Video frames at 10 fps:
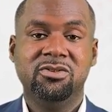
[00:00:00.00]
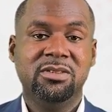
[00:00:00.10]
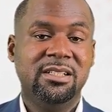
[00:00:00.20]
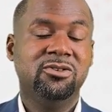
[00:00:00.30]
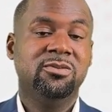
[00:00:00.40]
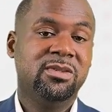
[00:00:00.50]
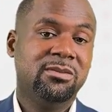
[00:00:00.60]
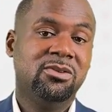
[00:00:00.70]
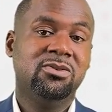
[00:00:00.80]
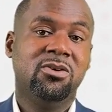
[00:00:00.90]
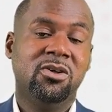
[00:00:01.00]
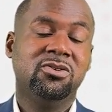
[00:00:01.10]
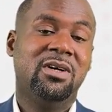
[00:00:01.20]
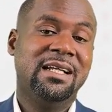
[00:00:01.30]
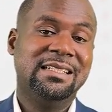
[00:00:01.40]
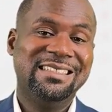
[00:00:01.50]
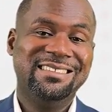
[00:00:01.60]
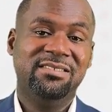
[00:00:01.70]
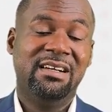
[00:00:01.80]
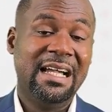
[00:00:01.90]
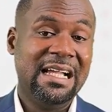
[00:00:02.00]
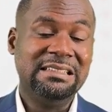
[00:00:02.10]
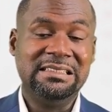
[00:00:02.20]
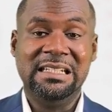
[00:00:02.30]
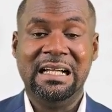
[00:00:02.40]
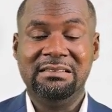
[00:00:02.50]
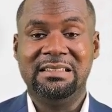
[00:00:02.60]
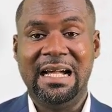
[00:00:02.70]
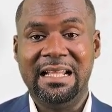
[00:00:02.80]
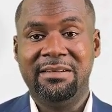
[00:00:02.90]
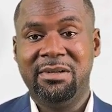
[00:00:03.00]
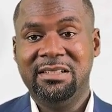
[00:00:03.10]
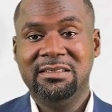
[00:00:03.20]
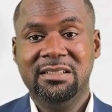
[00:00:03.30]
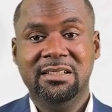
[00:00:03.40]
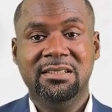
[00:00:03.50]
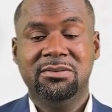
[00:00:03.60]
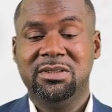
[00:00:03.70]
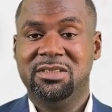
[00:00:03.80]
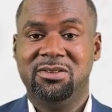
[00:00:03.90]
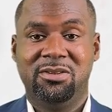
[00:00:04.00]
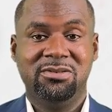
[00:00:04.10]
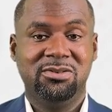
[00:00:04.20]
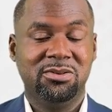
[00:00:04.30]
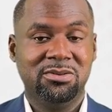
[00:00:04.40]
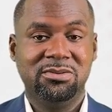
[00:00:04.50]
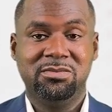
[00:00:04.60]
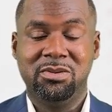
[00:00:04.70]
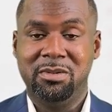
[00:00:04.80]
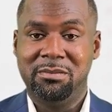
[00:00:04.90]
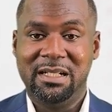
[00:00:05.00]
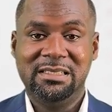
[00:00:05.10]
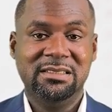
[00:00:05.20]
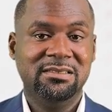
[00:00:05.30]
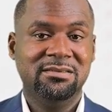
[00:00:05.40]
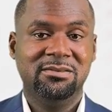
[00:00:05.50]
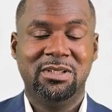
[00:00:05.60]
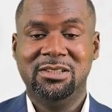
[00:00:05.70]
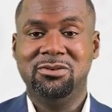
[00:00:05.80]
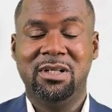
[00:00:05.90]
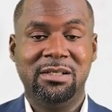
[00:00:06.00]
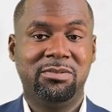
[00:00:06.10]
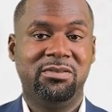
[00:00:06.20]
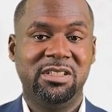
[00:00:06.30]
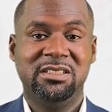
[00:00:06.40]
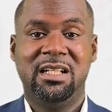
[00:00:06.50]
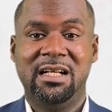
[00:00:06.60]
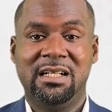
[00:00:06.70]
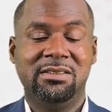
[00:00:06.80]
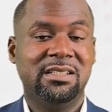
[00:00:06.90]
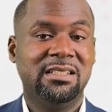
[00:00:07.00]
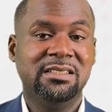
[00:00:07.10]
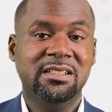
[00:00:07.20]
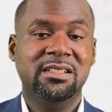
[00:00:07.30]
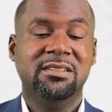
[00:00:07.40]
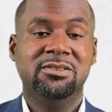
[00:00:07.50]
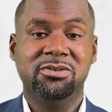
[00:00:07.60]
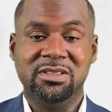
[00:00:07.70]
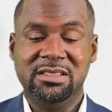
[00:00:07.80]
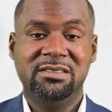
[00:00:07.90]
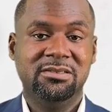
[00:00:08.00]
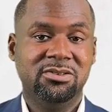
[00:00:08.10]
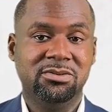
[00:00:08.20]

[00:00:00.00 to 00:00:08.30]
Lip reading: Students should be able to also identify ethical dilemmas, which is not so problematic. Once you are a professional accountant, you need to